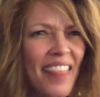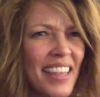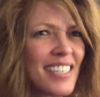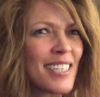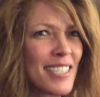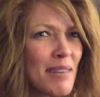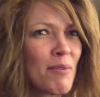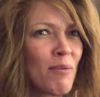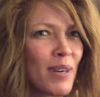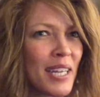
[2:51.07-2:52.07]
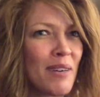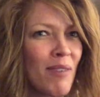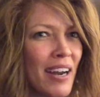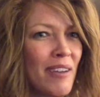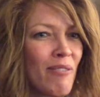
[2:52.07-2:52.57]
They just seemed really
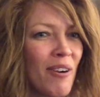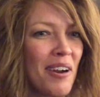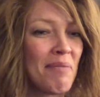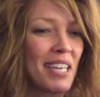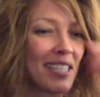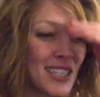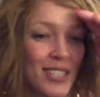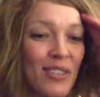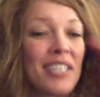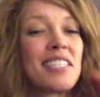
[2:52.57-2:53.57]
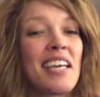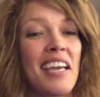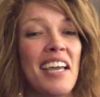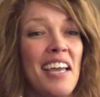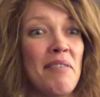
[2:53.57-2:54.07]
ready for it because as soon as like
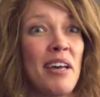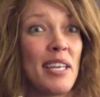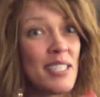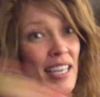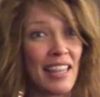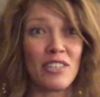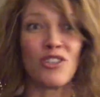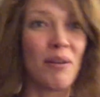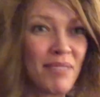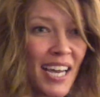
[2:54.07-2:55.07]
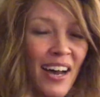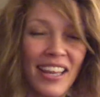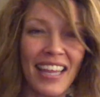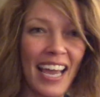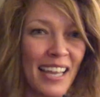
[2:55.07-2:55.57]
I came out, it's like they jumped out
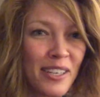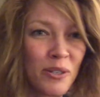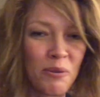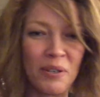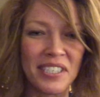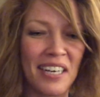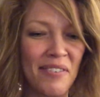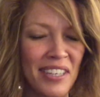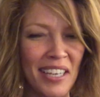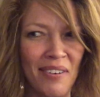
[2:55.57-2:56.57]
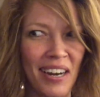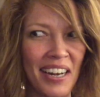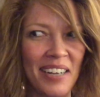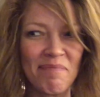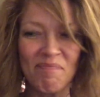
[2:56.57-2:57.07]
and they had the tools and everything
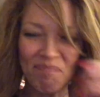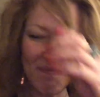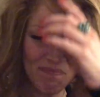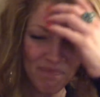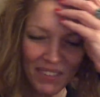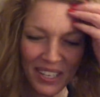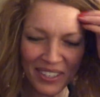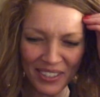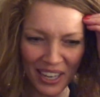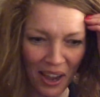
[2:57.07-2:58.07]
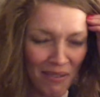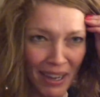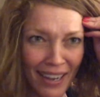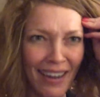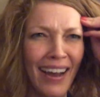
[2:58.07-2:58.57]
ready. I was like, oh
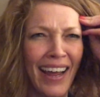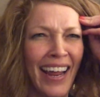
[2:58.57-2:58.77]
my god.